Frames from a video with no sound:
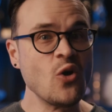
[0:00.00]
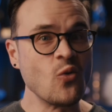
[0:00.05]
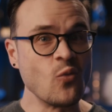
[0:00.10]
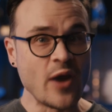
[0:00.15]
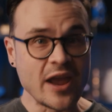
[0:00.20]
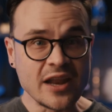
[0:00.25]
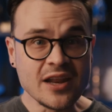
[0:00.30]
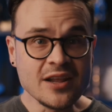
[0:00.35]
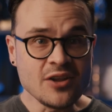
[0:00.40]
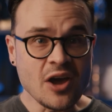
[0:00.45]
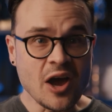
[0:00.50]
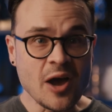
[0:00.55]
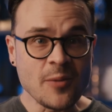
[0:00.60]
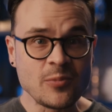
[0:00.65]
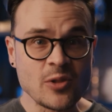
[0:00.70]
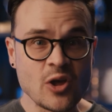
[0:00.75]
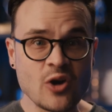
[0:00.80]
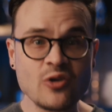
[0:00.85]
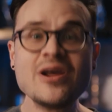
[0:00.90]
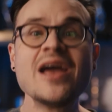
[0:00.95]
waiting to
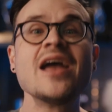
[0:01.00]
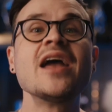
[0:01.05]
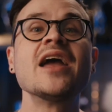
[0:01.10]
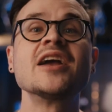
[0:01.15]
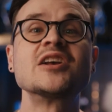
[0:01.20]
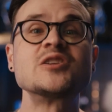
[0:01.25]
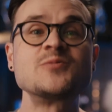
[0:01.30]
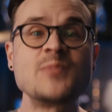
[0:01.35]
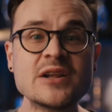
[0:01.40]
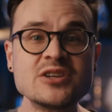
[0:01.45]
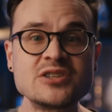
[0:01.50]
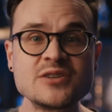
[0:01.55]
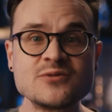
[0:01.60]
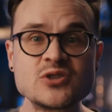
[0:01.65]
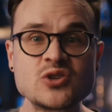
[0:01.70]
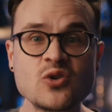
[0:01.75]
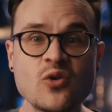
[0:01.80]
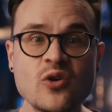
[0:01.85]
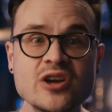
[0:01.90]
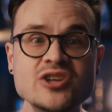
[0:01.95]
upload,
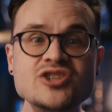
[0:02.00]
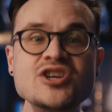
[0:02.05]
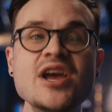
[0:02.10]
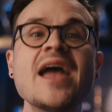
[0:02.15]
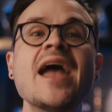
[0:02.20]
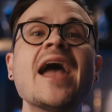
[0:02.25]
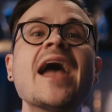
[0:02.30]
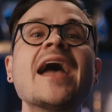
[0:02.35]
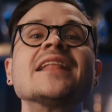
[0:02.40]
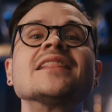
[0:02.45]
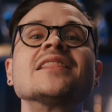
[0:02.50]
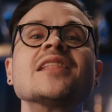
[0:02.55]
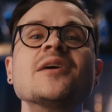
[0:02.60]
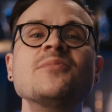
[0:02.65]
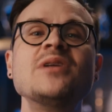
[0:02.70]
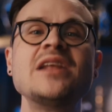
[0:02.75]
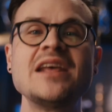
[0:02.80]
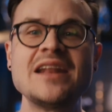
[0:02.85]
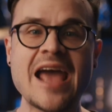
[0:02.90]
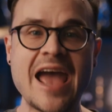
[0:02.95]
expensive storage, and
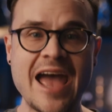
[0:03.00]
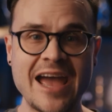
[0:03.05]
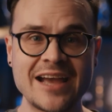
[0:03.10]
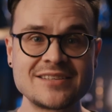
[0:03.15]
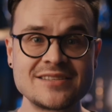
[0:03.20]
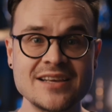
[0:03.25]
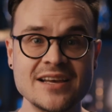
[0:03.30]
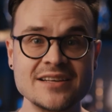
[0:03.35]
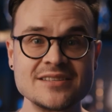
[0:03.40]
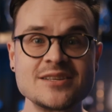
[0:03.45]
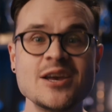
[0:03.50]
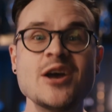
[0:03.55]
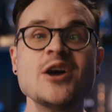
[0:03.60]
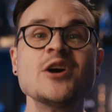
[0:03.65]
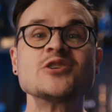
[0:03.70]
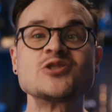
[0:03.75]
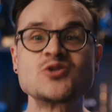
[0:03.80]
limited access.